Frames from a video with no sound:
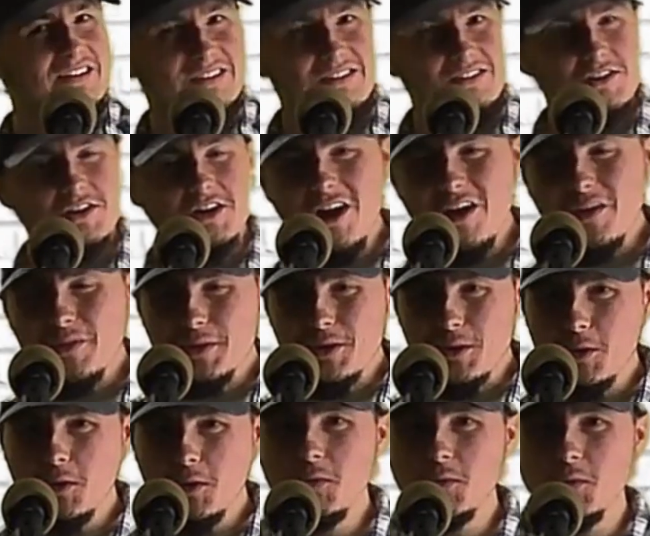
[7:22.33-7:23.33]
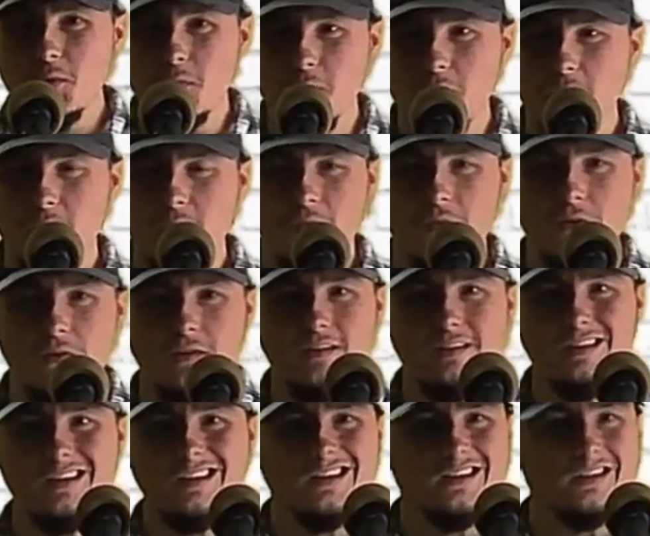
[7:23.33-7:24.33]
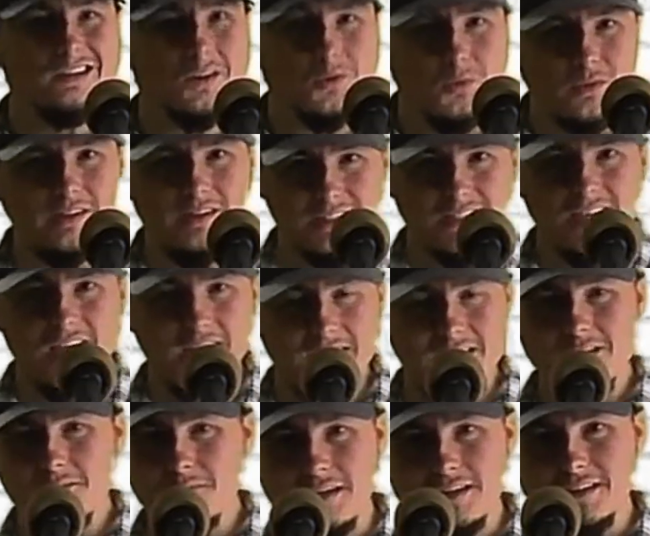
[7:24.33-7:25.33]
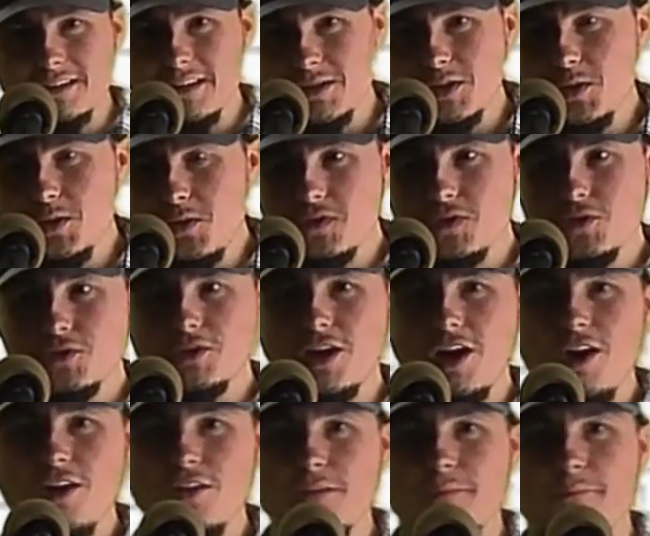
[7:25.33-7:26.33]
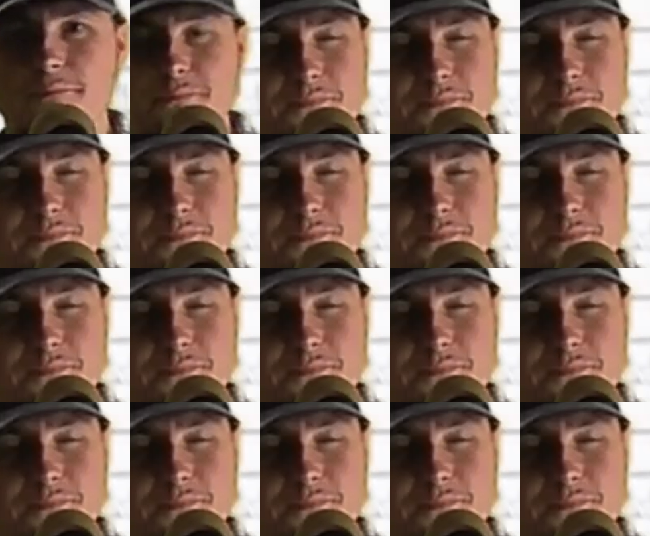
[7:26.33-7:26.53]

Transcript: You're calling who? You're really excited about this. Who are you calling?